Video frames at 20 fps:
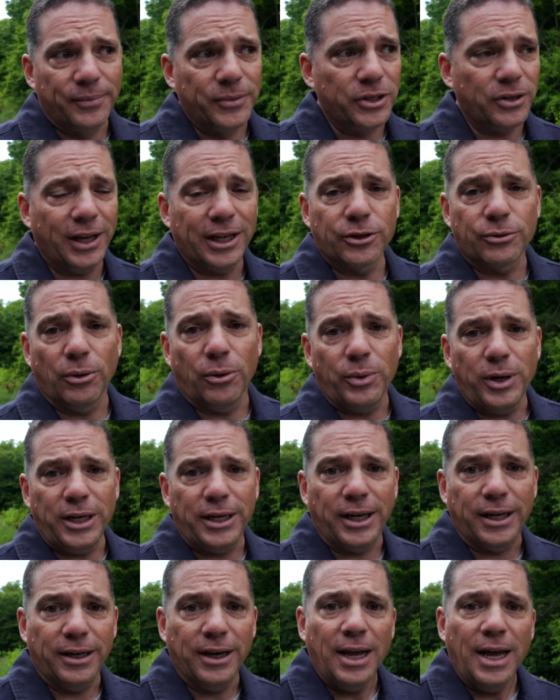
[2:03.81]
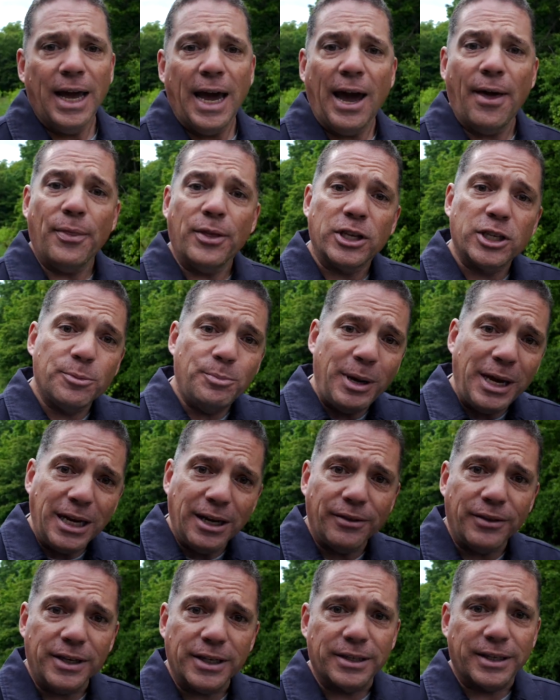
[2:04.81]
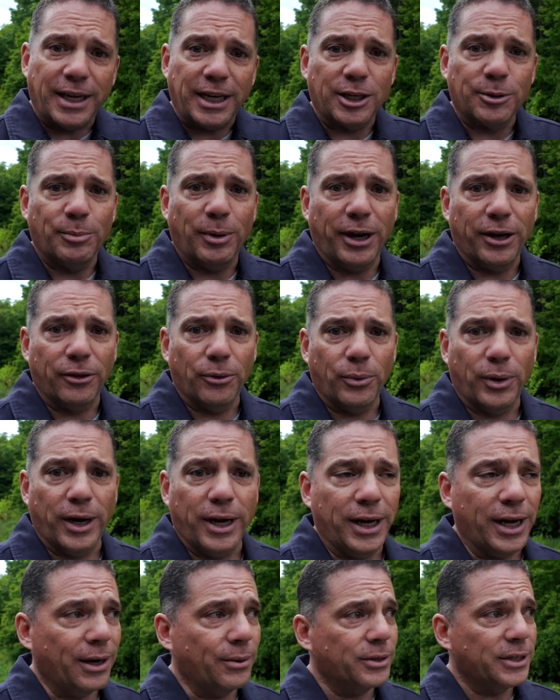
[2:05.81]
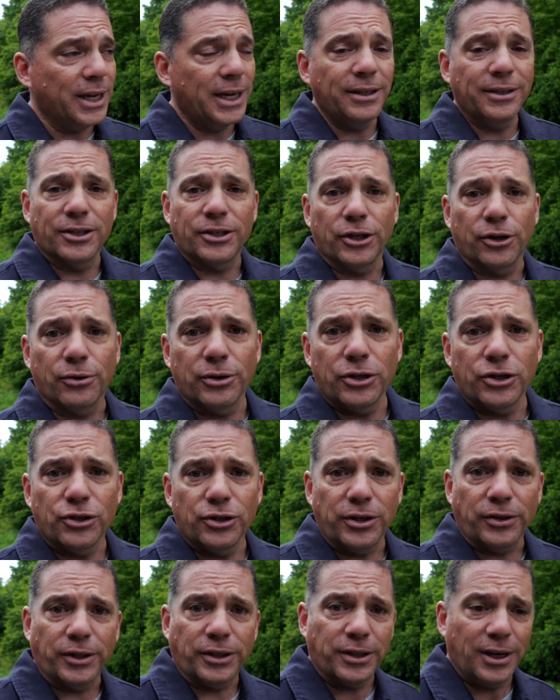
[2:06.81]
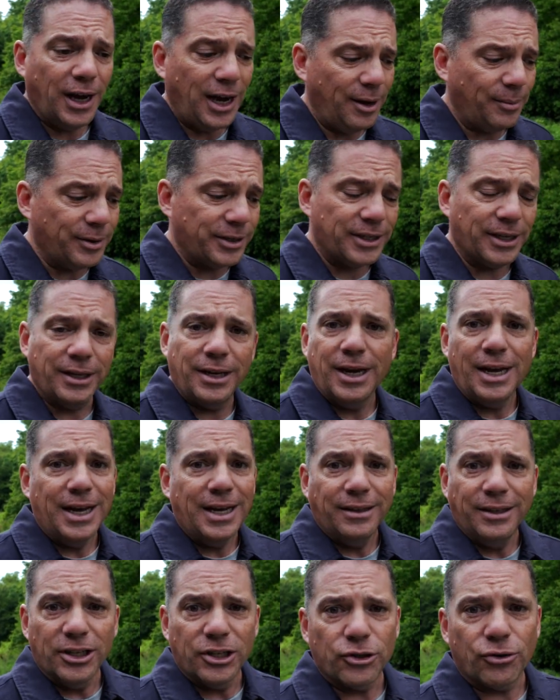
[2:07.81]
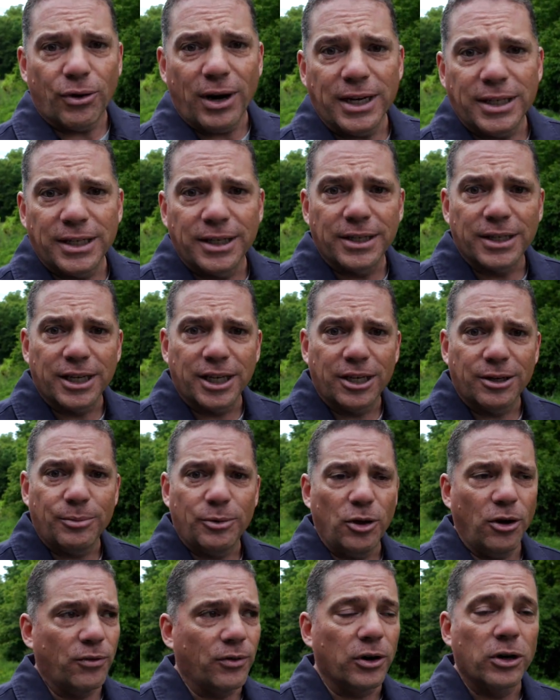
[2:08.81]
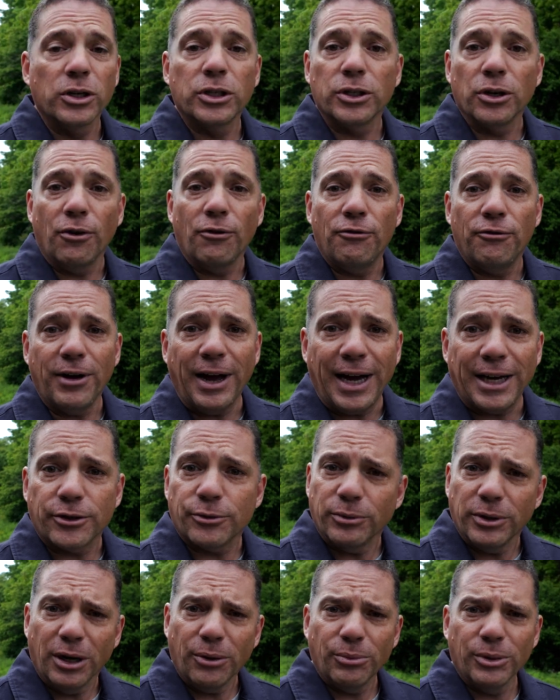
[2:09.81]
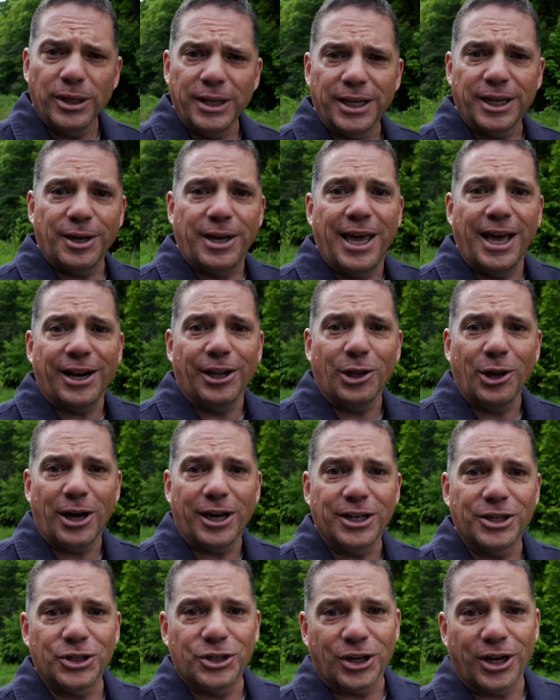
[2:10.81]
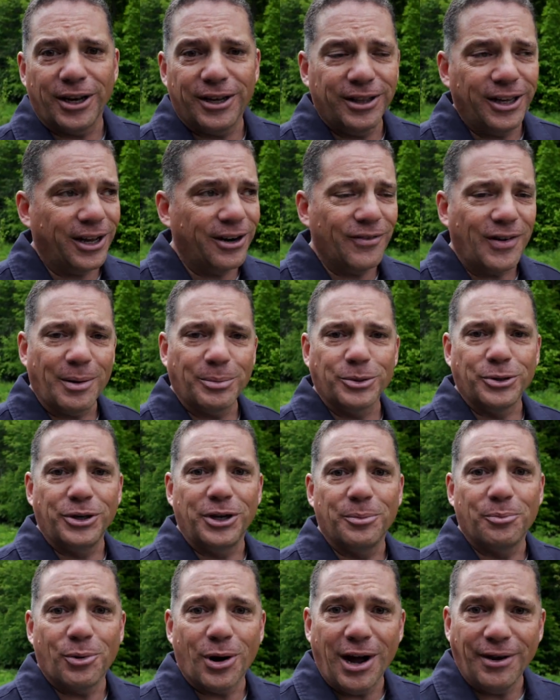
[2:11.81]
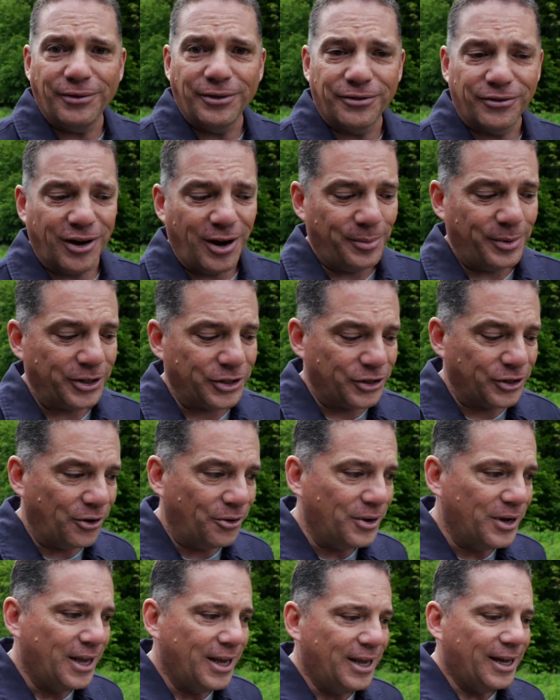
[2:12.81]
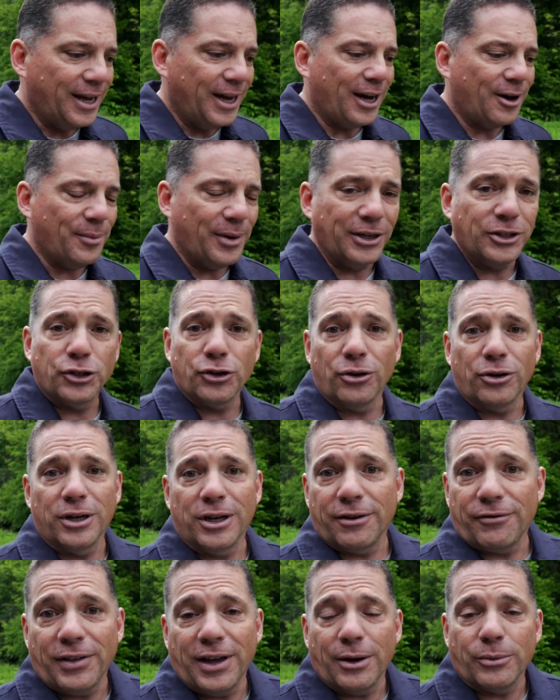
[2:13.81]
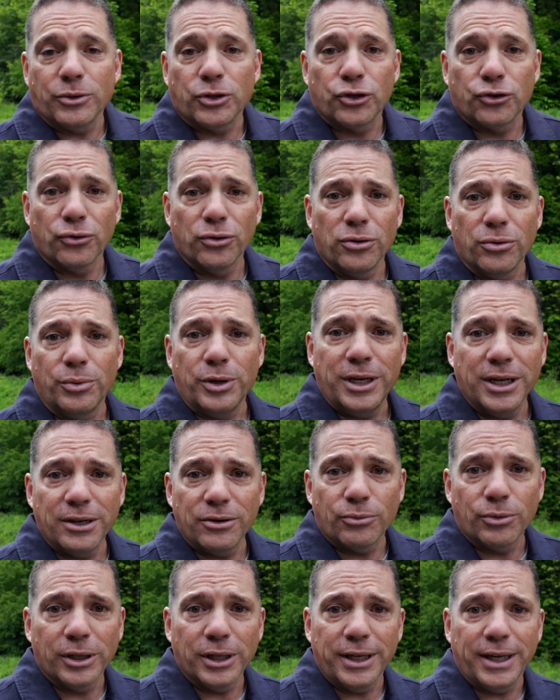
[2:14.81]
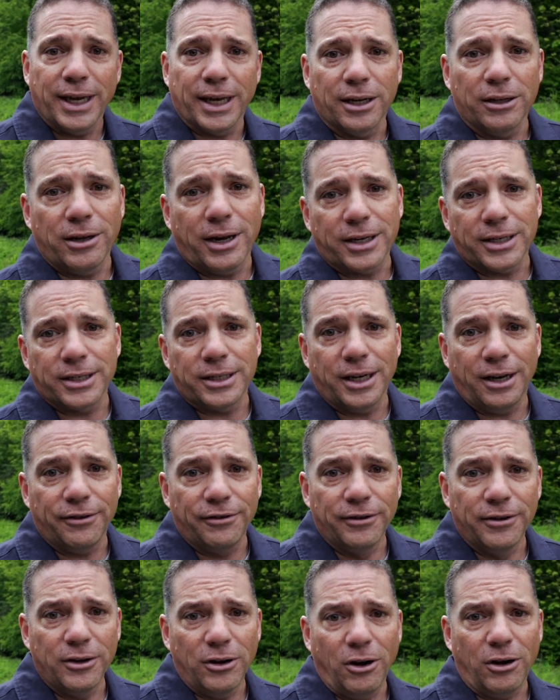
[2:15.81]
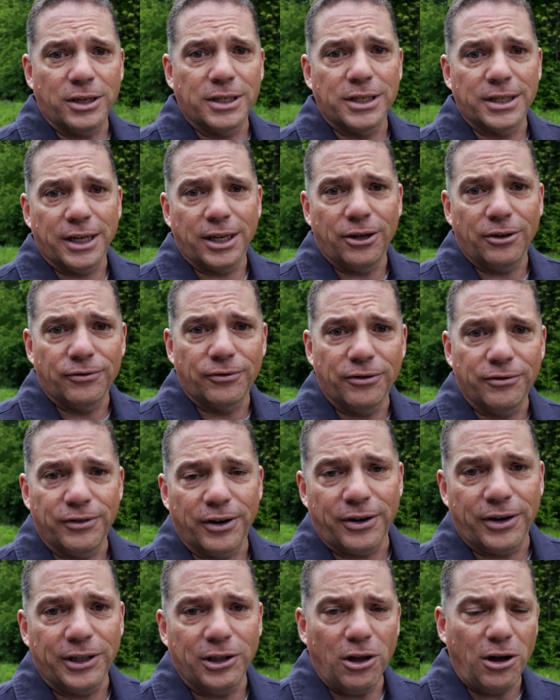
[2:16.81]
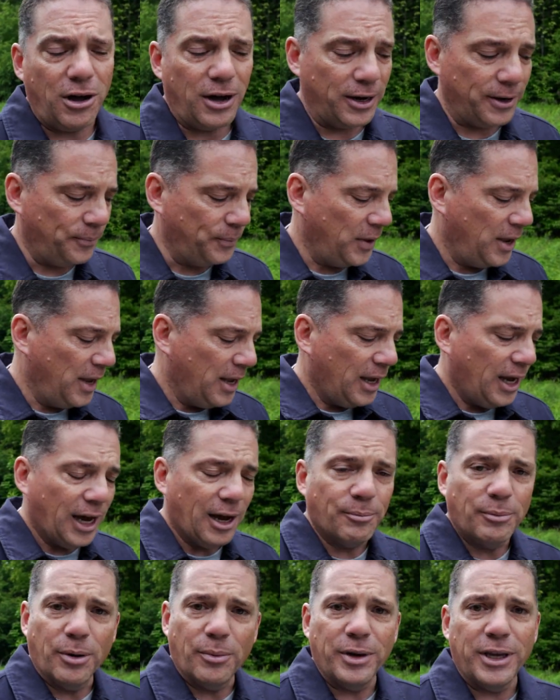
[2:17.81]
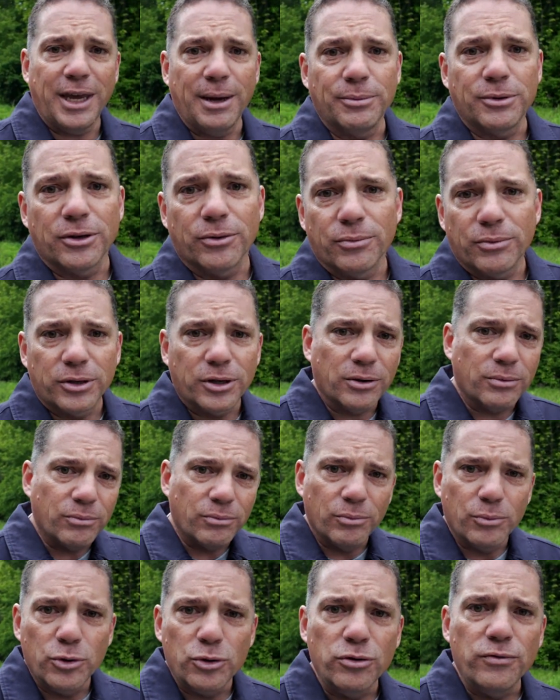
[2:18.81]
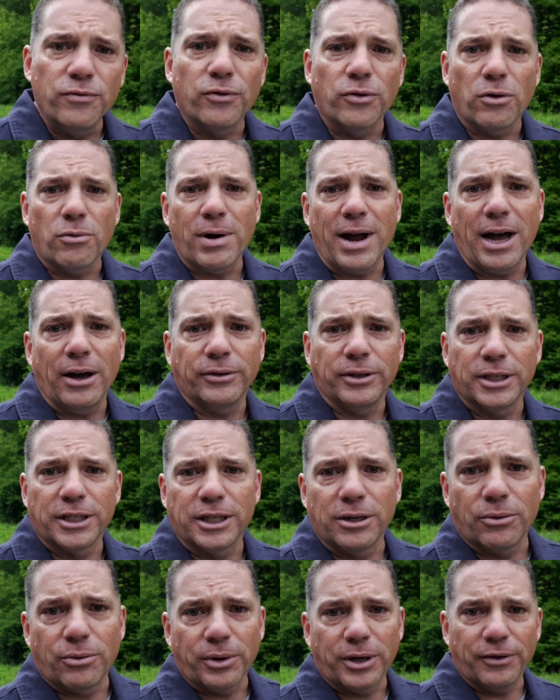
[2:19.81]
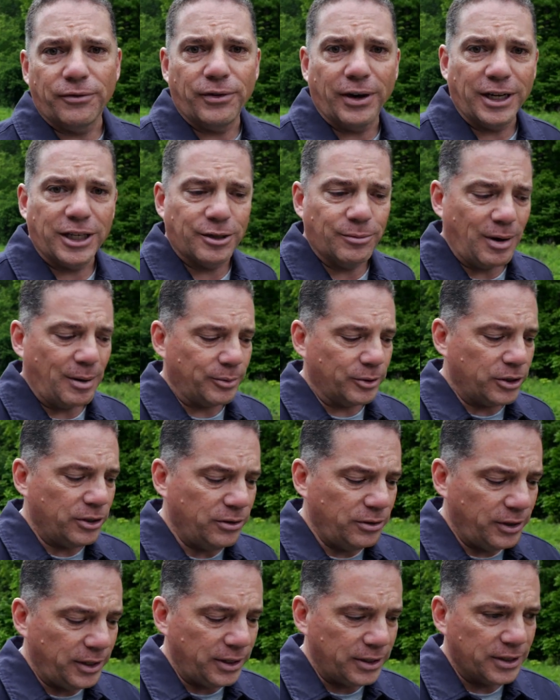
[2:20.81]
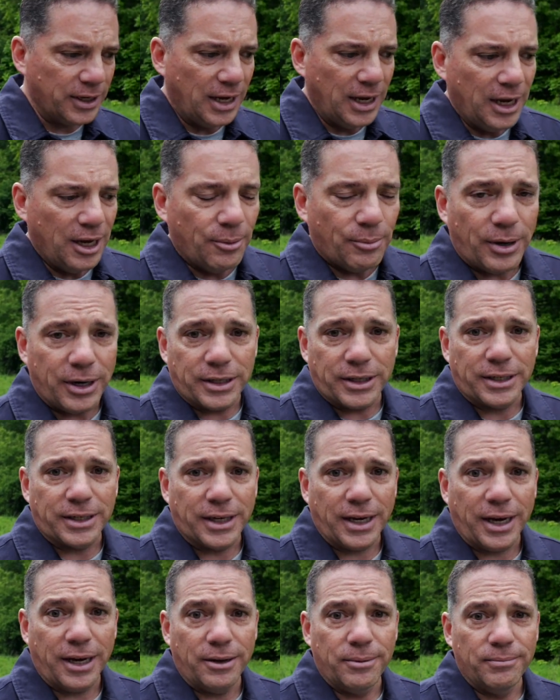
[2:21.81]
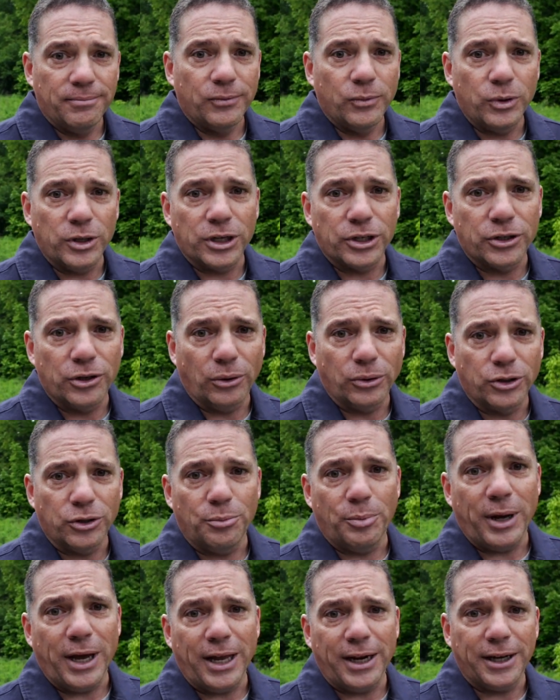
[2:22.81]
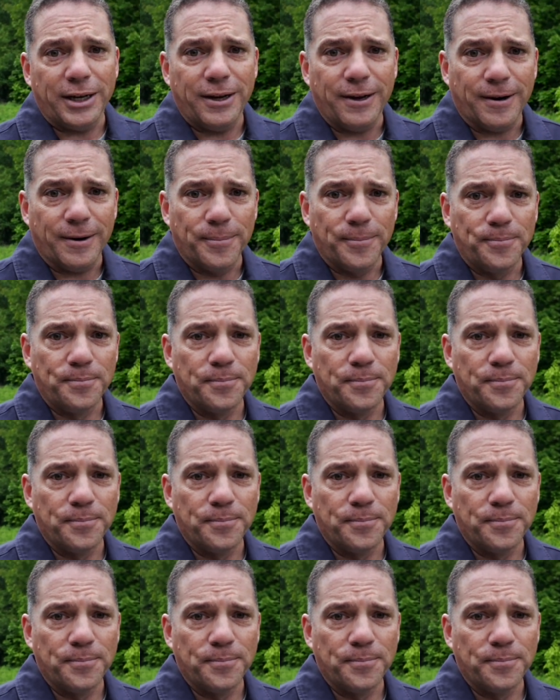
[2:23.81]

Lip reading: So that's what we did. And the speed of these things, by the way, and I was saying this to Christian at the time, I said, this crisis is going to be over so fast, we're not really going to get a lot of opportunity to profit from it. So, and sure enough, that was true. We didn't really get a lot of stuff on sale for very long. But we keep to maneuver around and see where we can find some opportunities. But as I say, we just don't do panic here.